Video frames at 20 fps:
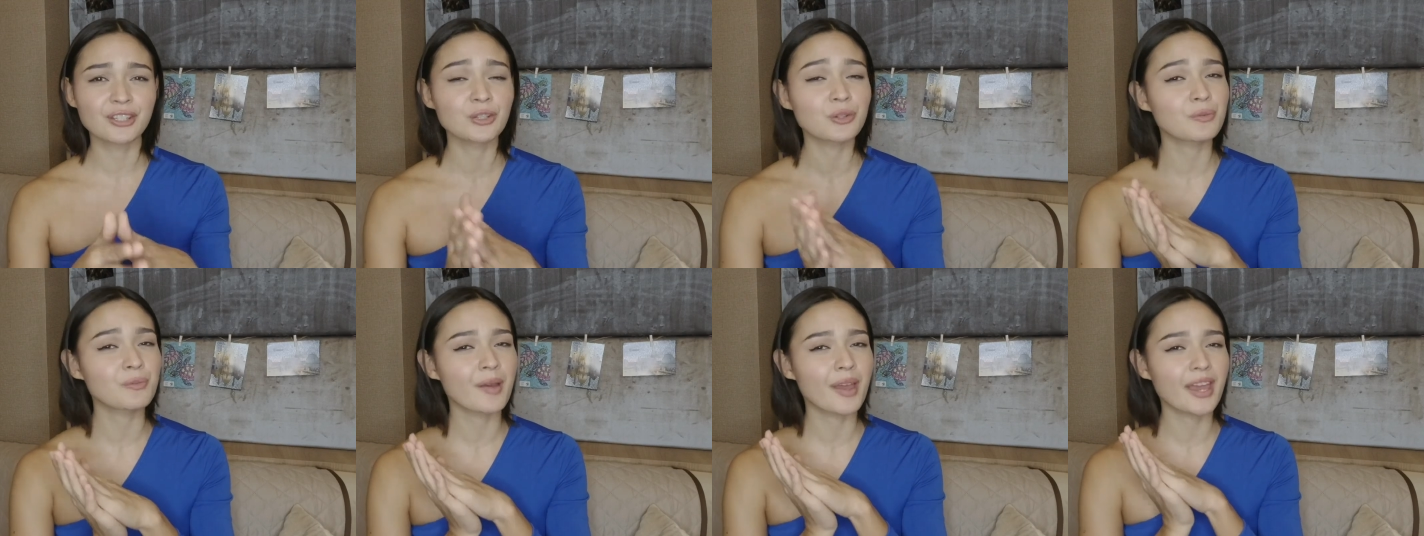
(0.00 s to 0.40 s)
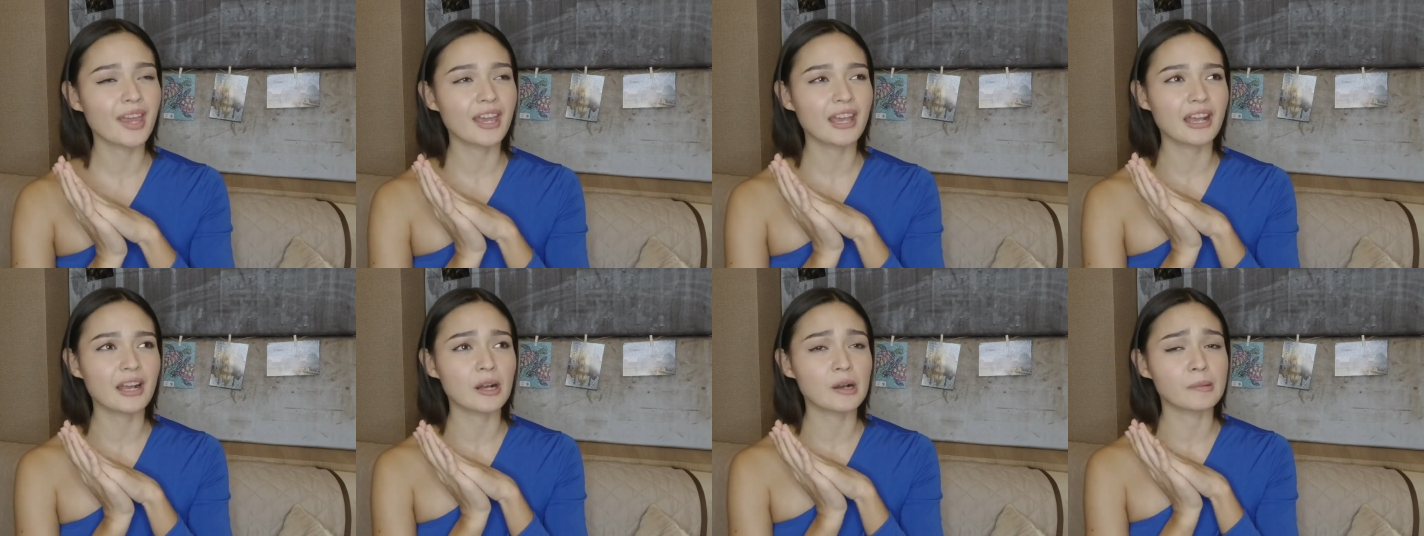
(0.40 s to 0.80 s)
you
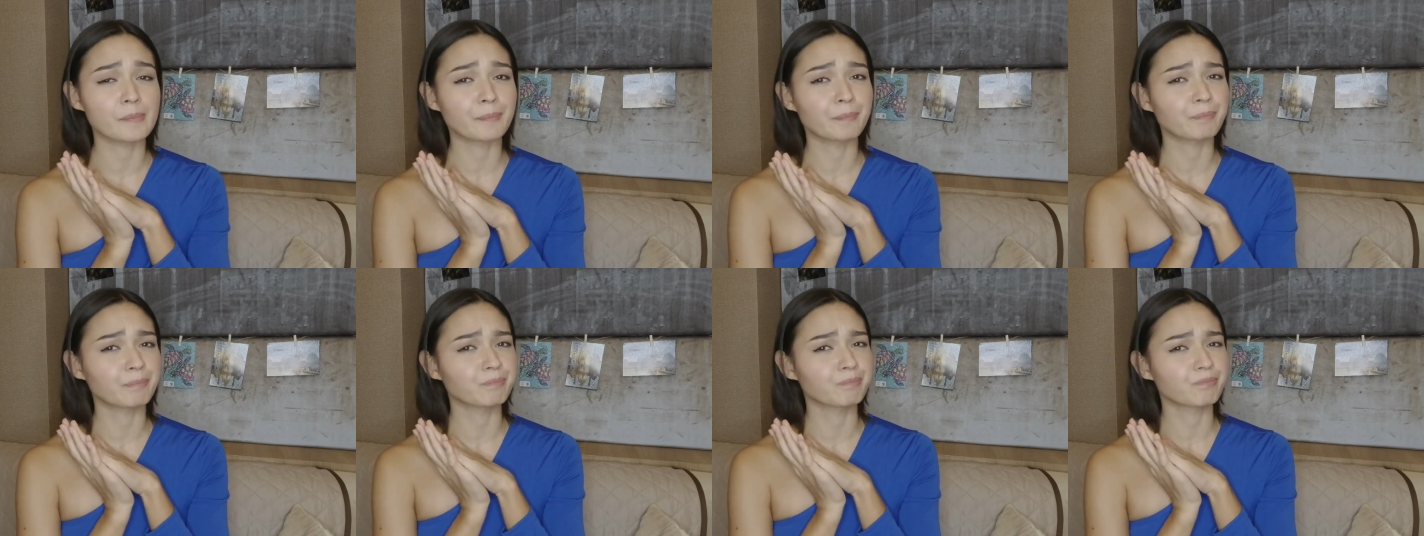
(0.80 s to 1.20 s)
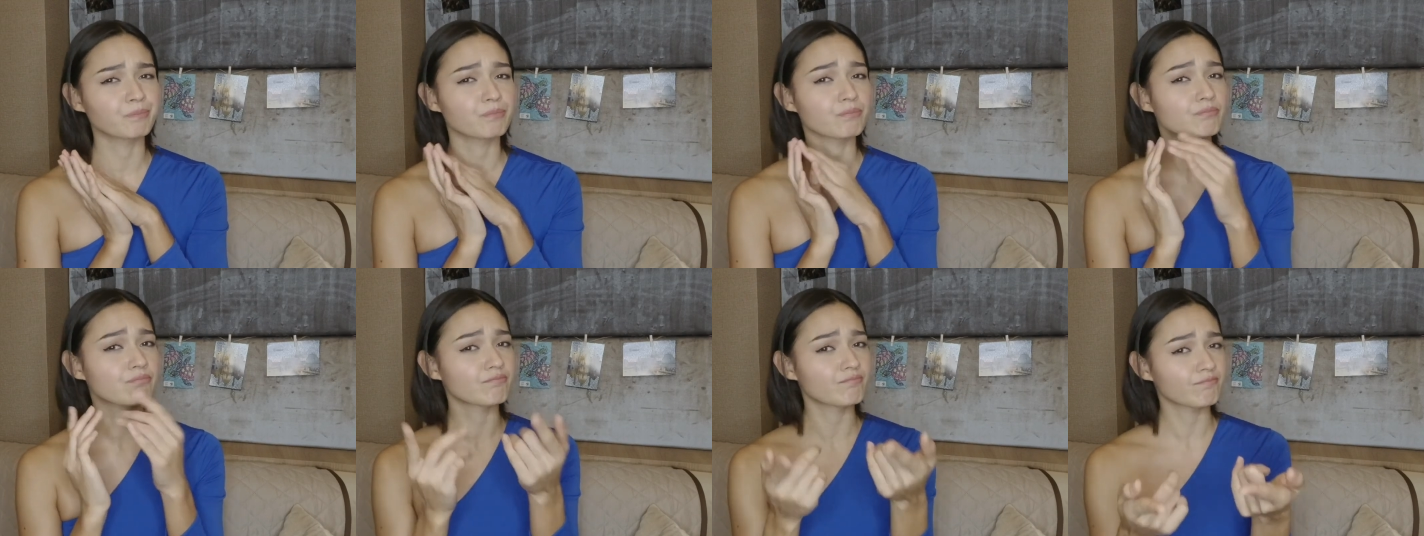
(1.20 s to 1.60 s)
may
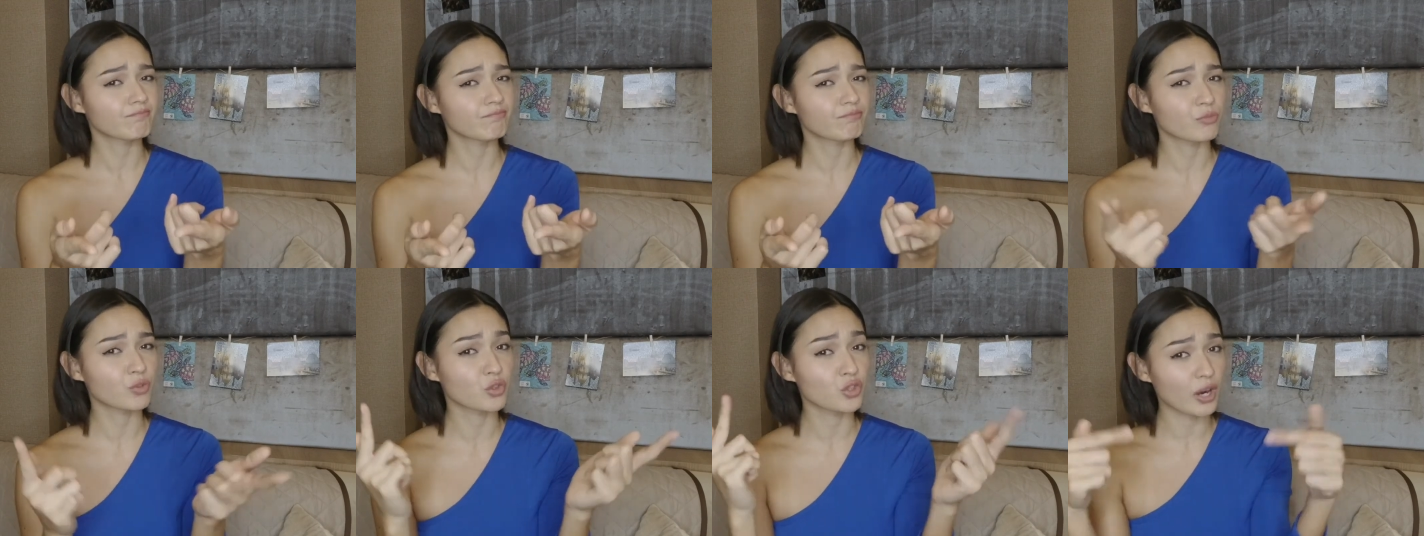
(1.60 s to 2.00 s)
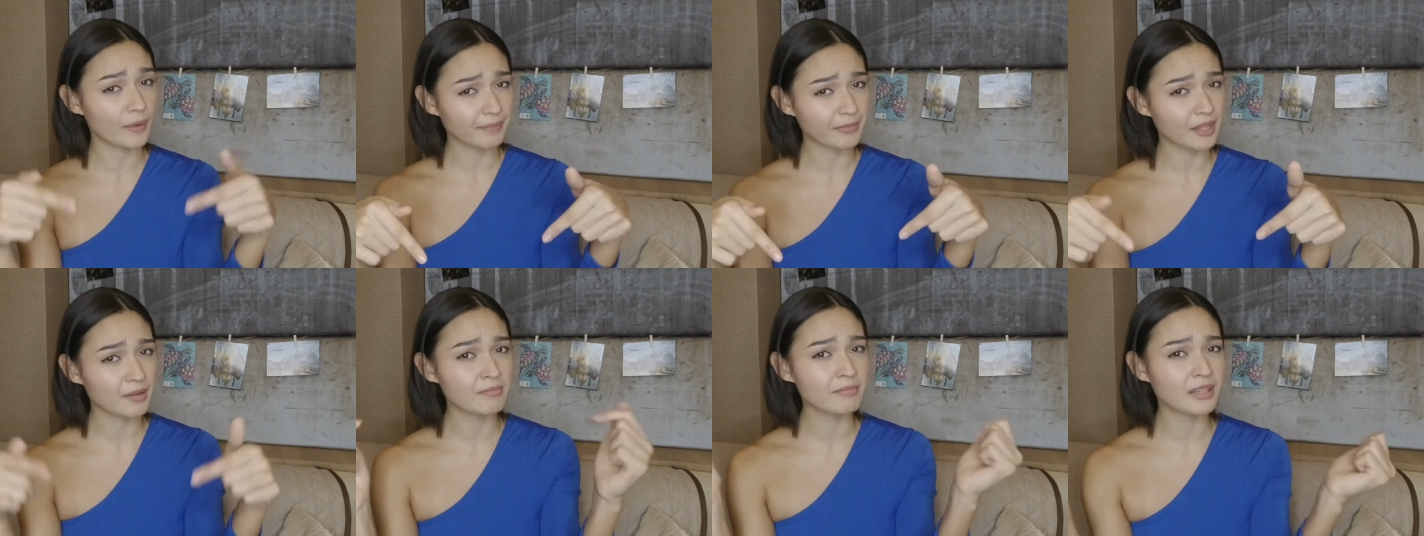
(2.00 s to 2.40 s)

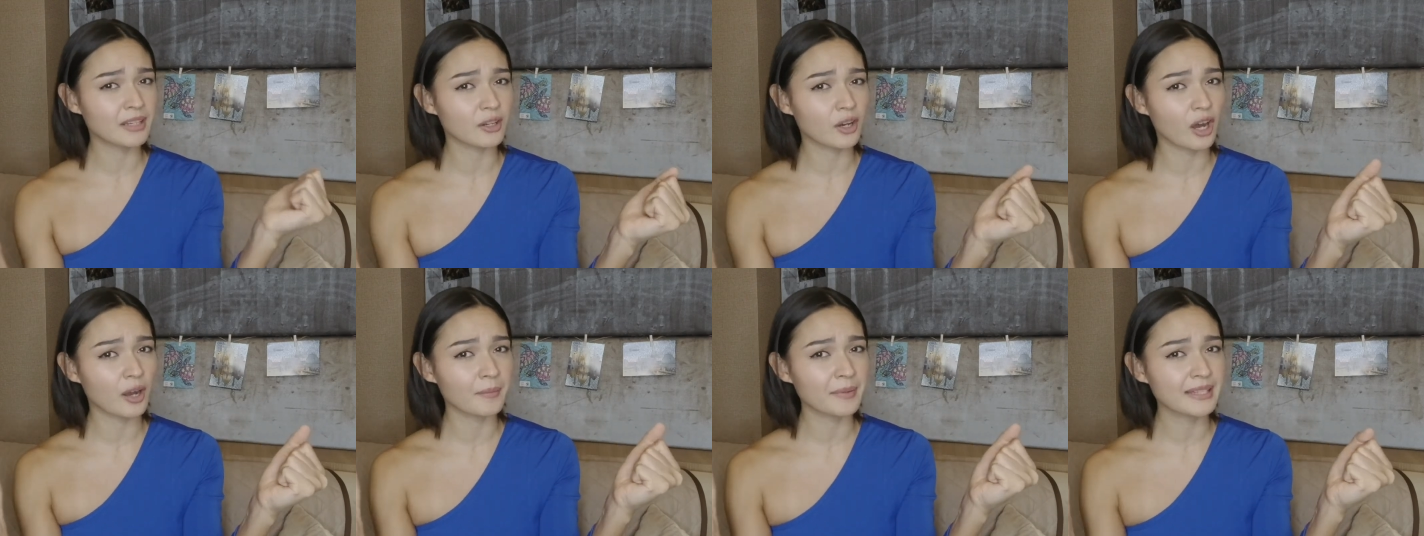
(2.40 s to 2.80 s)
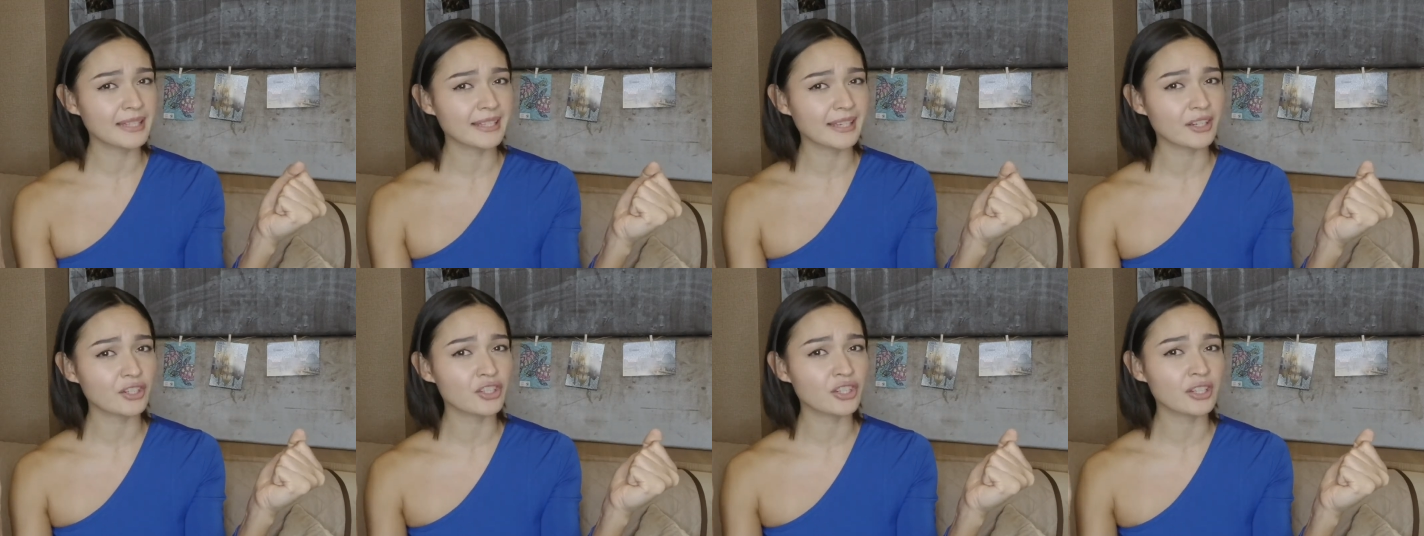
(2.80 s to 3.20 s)
drop them in the comment
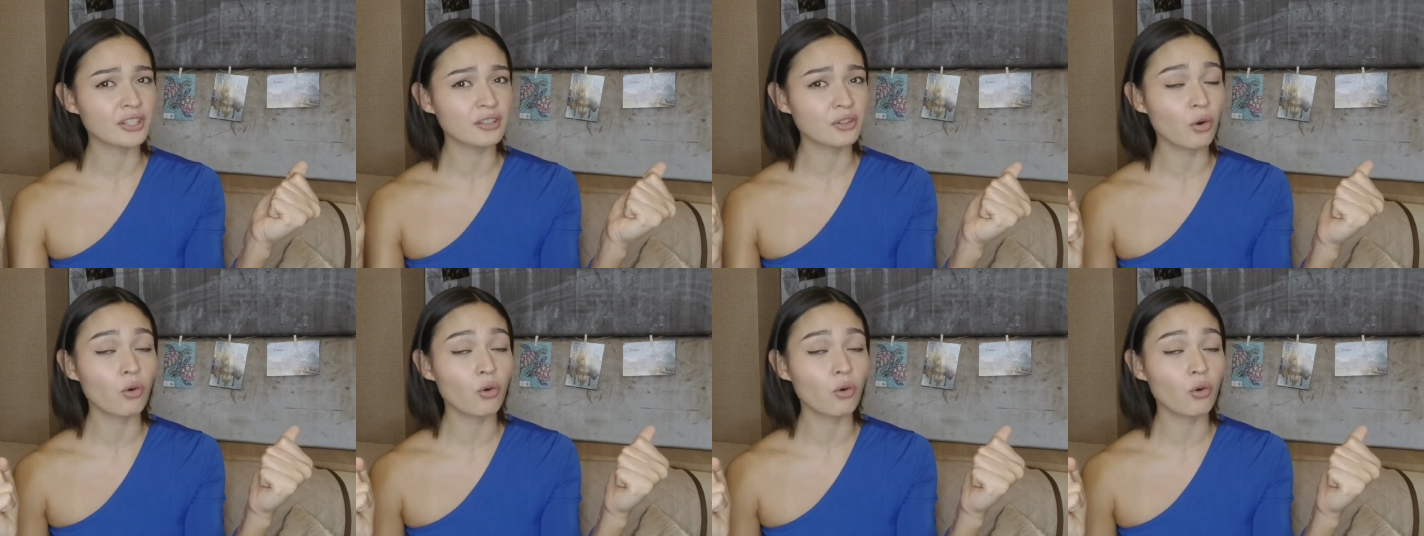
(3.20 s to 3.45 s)
section,